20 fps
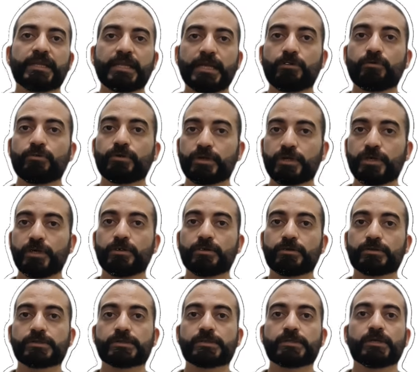Now
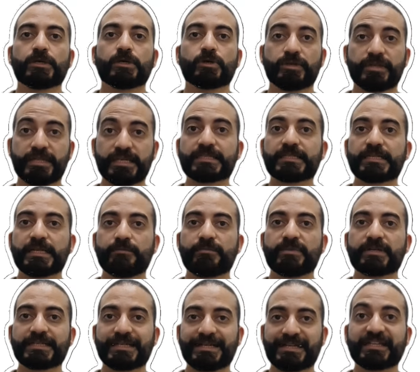because this
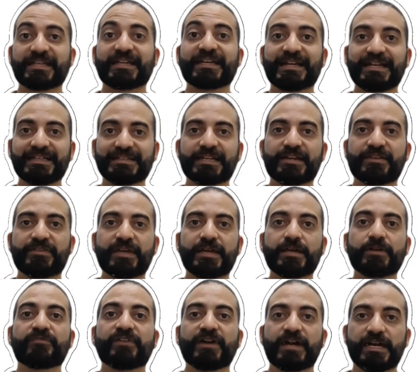number is greater
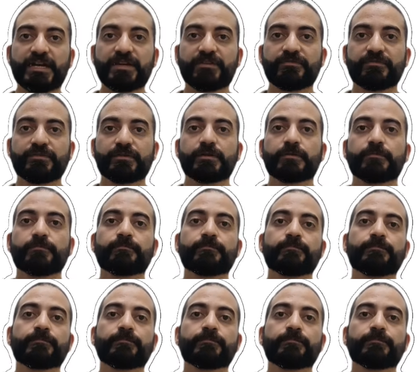than 5,